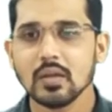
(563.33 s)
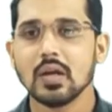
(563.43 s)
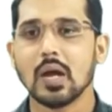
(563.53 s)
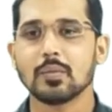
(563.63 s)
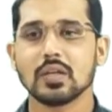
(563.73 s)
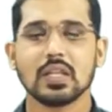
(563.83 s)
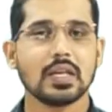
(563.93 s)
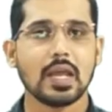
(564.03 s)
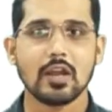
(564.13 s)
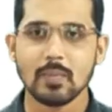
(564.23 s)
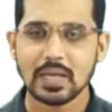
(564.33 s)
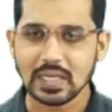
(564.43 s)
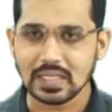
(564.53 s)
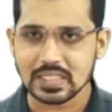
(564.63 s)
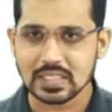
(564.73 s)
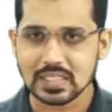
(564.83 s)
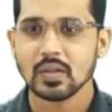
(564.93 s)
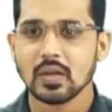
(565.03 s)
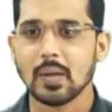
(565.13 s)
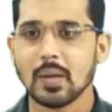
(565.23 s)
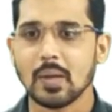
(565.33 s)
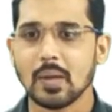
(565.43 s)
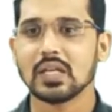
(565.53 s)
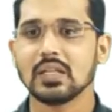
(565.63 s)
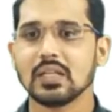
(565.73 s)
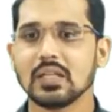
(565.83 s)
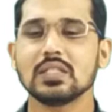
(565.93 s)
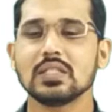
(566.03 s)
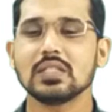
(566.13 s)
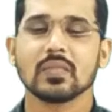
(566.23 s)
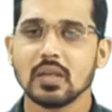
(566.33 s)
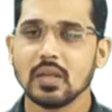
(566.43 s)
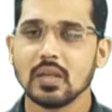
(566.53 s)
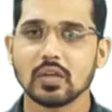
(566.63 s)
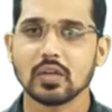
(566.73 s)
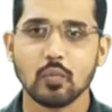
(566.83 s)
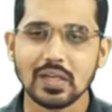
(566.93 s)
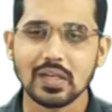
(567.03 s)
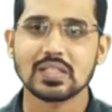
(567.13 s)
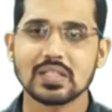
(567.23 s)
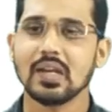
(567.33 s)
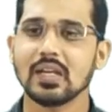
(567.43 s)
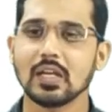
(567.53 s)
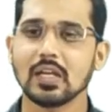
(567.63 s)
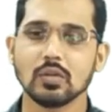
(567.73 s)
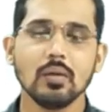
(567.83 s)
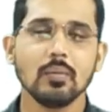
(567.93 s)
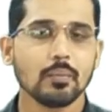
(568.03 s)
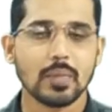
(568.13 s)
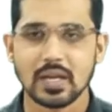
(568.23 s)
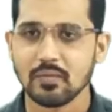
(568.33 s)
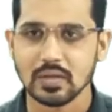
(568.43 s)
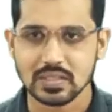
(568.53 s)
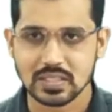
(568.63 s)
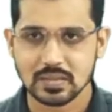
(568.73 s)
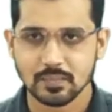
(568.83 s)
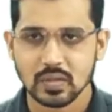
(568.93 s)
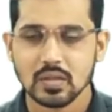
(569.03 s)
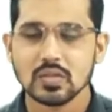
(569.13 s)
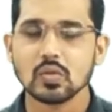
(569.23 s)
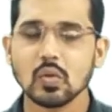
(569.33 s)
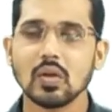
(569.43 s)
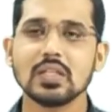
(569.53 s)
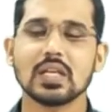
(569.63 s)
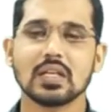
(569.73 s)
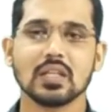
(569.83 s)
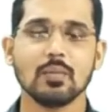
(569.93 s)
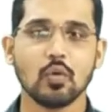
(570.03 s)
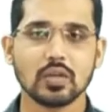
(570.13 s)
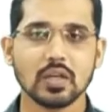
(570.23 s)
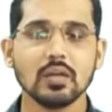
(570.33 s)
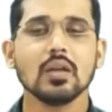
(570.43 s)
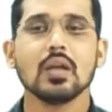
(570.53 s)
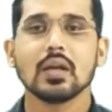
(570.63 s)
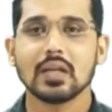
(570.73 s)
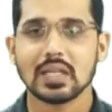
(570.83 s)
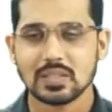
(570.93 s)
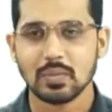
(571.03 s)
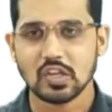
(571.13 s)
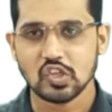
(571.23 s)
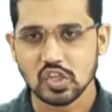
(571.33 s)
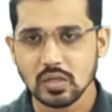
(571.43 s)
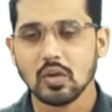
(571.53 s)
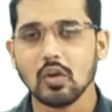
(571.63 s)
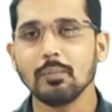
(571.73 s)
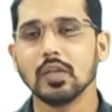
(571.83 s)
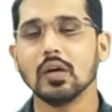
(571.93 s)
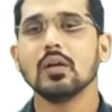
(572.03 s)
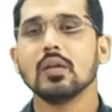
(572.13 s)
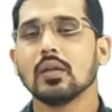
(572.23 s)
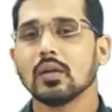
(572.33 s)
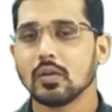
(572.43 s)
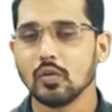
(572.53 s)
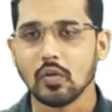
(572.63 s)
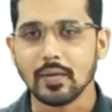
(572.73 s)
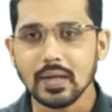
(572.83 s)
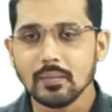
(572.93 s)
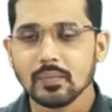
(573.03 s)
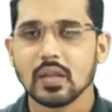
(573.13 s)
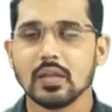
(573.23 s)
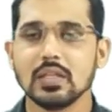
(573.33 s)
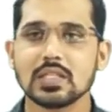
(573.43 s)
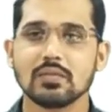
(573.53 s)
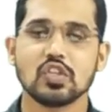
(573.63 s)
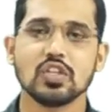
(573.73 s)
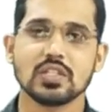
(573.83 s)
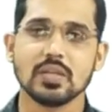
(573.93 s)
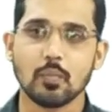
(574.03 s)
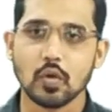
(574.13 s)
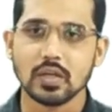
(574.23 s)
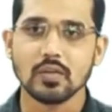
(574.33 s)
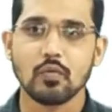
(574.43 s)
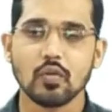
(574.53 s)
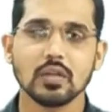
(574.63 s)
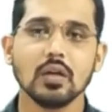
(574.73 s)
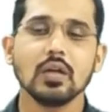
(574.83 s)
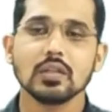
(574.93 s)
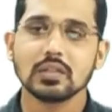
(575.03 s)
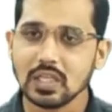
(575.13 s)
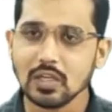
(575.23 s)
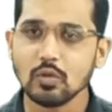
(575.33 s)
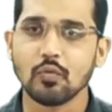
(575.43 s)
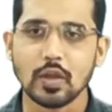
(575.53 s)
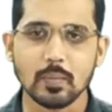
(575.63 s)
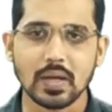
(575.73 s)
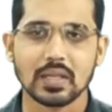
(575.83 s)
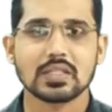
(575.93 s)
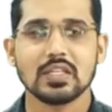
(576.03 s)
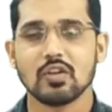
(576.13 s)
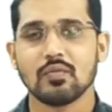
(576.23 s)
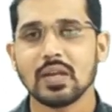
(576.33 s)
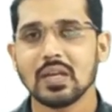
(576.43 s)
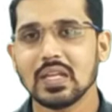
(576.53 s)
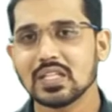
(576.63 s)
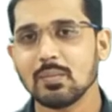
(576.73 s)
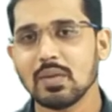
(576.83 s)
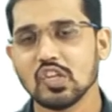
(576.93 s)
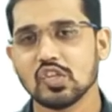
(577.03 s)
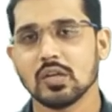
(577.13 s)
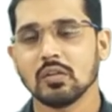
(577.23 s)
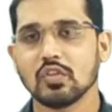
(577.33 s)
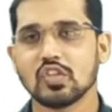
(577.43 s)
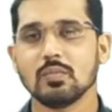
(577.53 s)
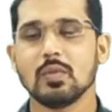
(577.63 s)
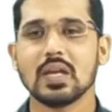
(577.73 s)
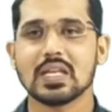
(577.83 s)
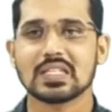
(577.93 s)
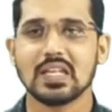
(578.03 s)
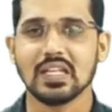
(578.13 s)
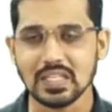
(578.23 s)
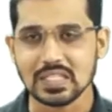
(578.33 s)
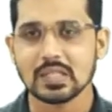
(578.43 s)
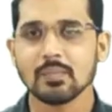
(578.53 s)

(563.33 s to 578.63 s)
After that, aromatics. After that, there is important points related to the paraffins. So all these are the important classification of the crude oil, and this question is important for the 3 to 5 marks in your final examination. Question may be asked like this: